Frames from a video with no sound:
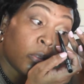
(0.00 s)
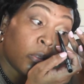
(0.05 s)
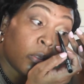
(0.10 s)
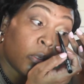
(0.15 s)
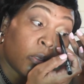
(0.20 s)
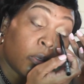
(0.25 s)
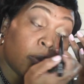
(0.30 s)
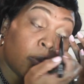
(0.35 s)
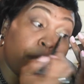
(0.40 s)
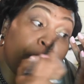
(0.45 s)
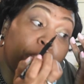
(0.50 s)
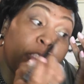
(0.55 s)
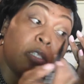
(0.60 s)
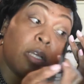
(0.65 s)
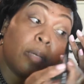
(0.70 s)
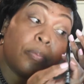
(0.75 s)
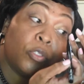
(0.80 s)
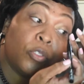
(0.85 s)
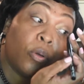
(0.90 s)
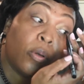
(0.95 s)
let me
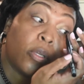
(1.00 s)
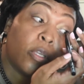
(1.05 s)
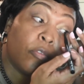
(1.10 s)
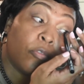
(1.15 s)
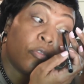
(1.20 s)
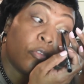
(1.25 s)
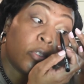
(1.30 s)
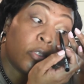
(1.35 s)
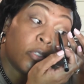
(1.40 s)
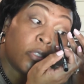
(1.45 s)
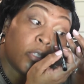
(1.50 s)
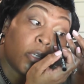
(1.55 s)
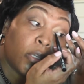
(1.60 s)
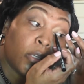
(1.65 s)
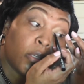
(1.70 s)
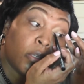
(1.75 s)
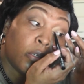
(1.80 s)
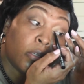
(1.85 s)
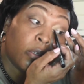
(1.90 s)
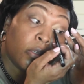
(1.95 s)
stop talking for a
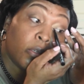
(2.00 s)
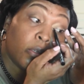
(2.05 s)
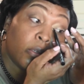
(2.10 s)
second.